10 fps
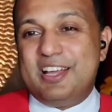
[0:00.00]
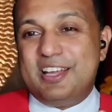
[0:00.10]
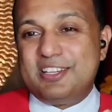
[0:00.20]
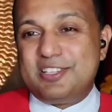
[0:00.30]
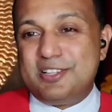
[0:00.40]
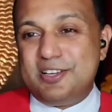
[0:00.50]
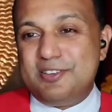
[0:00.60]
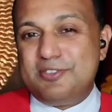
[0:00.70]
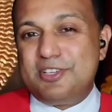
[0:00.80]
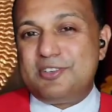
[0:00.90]
and the
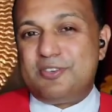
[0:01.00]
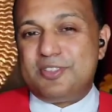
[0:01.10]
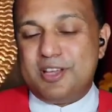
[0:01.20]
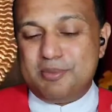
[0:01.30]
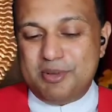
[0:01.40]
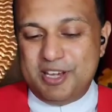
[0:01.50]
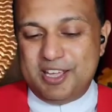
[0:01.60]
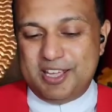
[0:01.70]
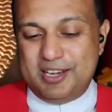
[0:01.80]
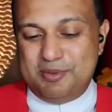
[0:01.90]
defeat of their
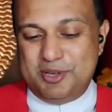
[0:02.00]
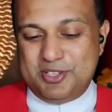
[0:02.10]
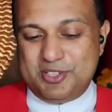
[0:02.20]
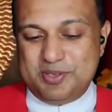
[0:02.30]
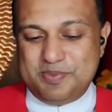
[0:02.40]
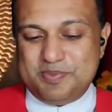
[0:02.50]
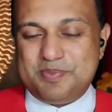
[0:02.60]
many enemies.